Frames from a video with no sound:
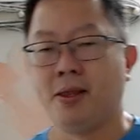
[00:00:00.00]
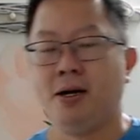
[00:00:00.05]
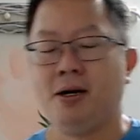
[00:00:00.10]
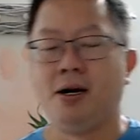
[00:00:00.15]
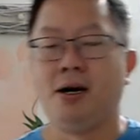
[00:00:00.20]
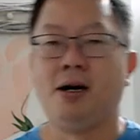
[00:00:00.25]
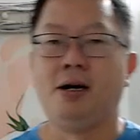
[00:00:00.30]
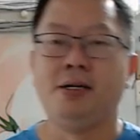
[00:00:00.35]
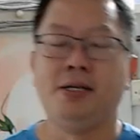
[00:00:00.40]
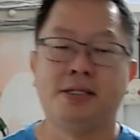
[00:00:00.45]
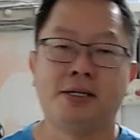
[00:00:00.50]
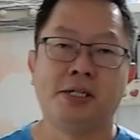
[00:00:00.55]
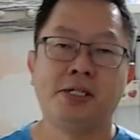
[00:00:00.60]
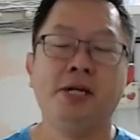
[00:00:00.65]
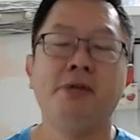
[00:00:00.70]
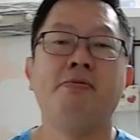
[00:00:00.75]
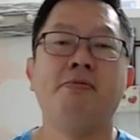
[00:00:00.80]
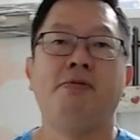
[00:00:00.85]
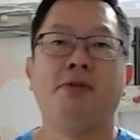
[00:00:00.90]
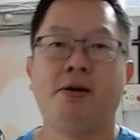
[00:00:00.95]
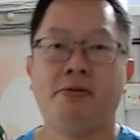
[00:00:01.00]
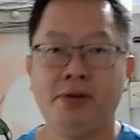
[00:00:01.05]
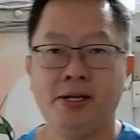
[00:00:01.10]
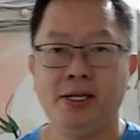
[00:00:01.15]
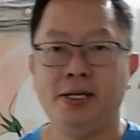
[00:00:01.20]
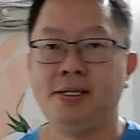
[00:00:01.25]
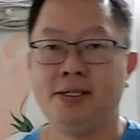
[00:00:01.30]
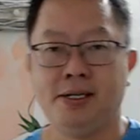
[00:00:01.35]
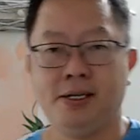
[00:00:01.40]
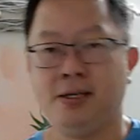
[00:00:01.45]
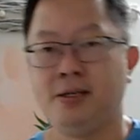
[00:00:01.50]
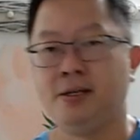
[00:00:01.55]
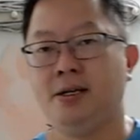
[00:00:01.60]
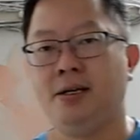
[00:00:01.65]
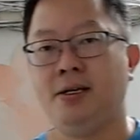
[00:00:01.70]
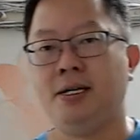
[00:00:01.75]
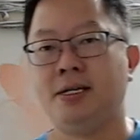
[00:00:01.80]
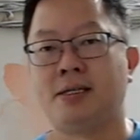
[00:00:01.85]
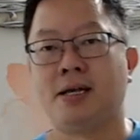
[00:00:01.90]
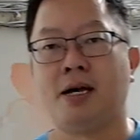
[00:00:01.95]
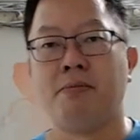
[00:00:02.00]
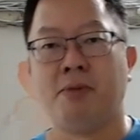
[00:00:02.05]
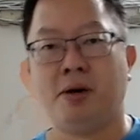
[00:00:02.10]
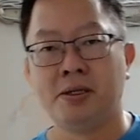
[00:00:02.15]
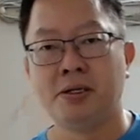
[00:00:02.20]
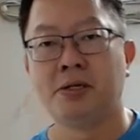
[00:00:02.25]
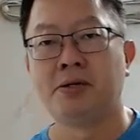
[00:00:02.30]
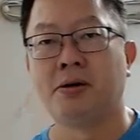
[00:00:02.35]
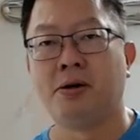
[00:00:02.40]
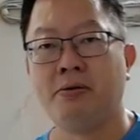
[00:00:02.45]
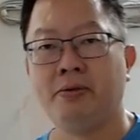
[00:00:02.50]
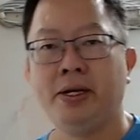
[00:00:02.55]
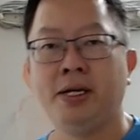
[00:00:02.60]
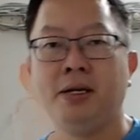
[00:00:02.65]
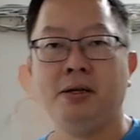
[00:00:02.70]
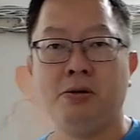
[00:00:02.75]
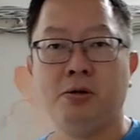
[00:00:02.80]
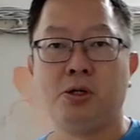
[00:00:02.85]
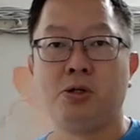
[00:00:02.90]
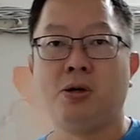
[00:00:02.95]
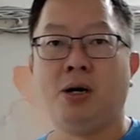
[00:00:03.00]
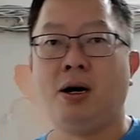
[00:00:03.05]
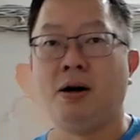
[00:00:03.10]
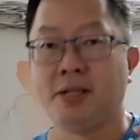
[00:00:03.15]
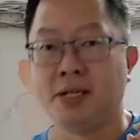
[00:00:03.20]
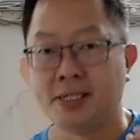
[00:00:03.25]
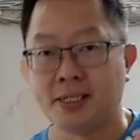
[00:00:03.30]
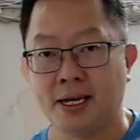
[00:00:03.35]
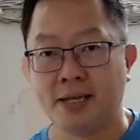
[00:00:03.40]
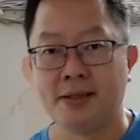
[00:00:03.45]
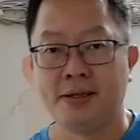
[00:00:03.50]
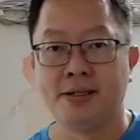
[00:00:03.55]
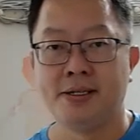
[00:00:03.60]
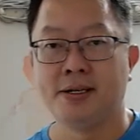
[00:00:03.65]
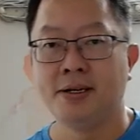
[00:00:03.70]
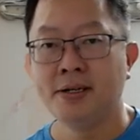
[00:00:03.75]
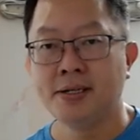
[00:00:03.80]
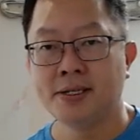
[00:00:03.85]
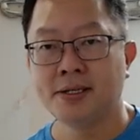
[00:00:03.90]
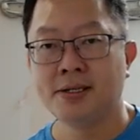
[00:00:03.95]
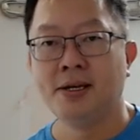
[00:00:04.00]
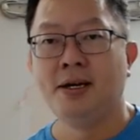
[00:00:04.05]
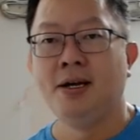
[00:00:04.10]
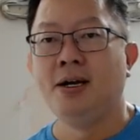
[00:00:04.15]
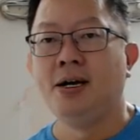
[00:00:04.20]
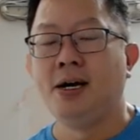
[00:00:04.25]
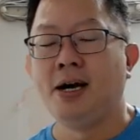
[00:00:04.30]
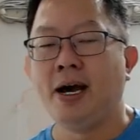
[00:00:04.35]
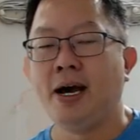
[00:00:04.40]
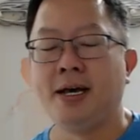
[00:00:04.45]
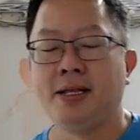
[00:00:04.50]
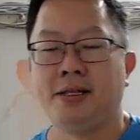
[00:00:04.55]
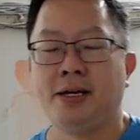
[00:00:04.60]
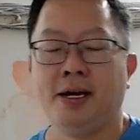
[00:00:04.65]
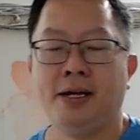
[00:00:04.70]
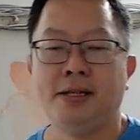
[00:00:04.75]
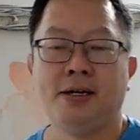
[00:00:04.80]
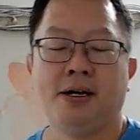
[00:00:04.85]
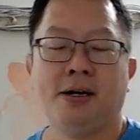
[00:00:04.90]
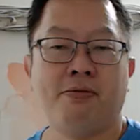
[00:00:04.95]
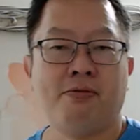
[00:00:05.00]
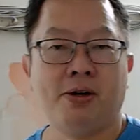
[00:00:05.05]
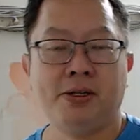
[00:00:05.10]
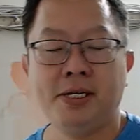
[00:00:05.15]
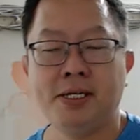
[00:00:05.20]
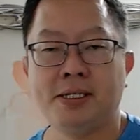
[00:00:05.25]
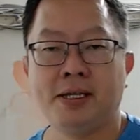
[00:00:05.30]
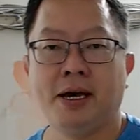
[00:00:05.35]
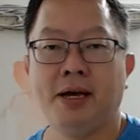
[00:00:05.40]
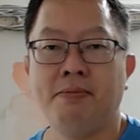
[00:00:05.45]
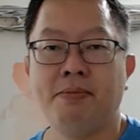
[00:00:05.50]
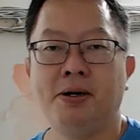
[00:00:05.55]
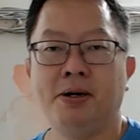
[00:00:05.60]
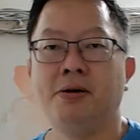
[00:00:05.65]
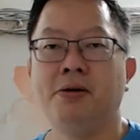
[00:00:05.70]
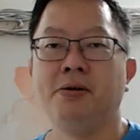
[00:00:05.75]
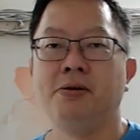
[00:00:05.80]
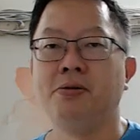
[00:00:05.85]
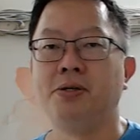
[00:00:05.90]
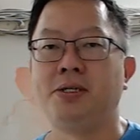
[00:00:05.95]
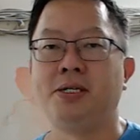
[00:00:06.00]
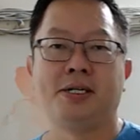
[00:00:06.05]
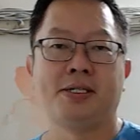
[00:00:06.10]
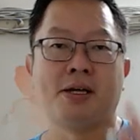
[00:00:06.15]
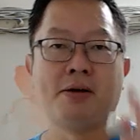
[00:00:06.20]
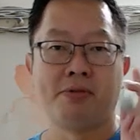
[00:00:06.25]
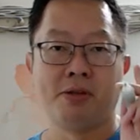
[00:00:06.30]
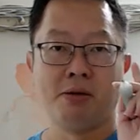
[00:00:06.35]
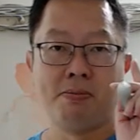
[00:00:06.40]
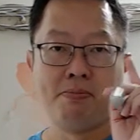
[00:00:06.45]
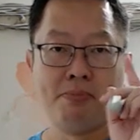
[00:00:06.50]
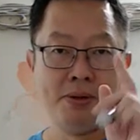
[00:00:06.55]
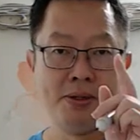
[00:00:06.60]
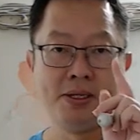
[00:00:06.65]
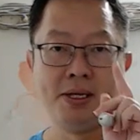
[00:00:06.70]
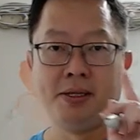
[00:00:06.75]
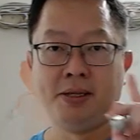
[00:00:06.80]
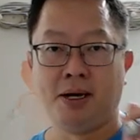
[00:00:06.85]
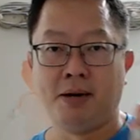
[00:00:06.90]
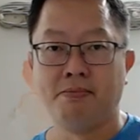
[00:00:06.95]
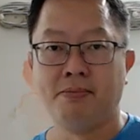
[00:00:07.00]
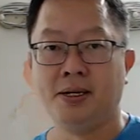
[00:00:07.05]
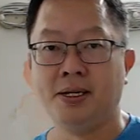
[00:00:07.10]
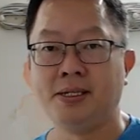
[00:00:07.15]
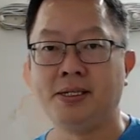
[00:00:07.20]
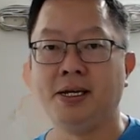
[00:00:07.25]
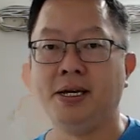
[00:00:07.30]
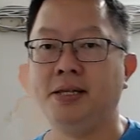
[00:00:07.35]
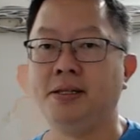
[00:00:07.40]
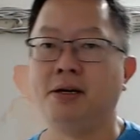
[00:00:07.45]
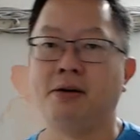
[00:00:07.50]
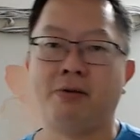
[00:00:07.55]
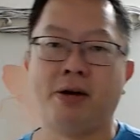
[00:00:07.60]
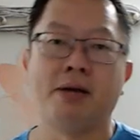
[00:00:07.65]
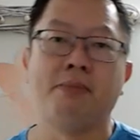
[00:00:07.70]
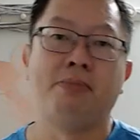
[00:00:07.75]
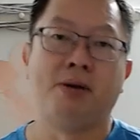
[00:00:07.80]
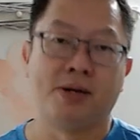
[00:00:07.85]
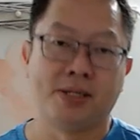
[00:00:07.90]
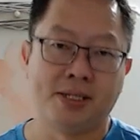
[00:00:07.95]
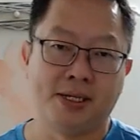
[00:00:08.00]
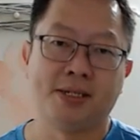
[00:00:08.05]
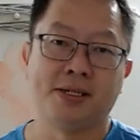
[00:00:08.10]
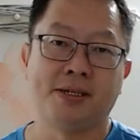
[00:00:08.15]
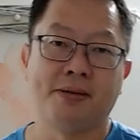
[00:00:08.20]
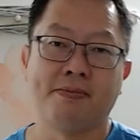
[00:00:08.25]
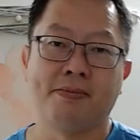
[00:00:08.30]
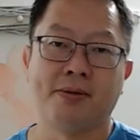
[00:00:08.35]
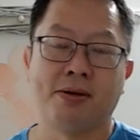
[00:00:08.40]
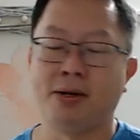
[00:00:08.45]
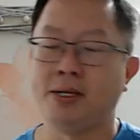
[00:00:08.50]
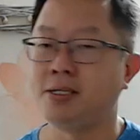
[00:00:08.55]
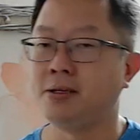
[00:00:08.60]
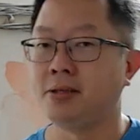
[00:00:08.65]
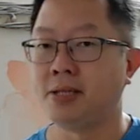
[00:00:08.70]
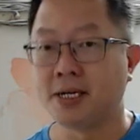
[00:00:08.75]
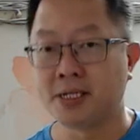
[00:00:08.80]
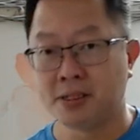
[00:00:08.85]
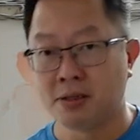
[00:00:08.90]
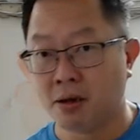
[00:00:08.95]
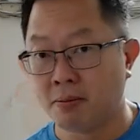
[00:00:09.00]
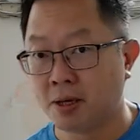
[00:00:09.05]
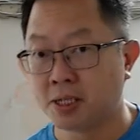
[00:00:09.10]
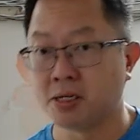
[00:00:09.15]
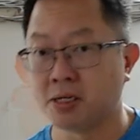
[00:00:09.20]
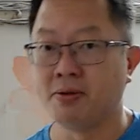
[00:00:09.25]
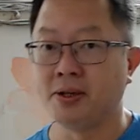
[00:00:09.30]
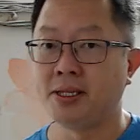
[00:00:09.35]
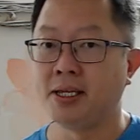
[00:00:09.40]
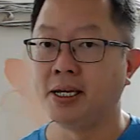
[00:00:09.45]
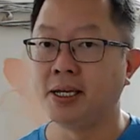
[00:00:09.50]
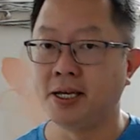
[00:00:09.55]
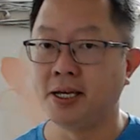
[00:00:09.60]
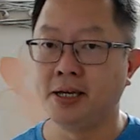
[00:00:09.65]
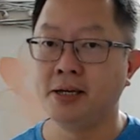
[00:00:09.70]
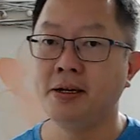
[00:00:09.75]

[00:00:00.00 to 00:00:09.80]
It's actually very easy. It's like model drawing. You draw out the sentences, and then for this table, you just have to put the numbers in the right boxes, right? So there's not much of a thinking.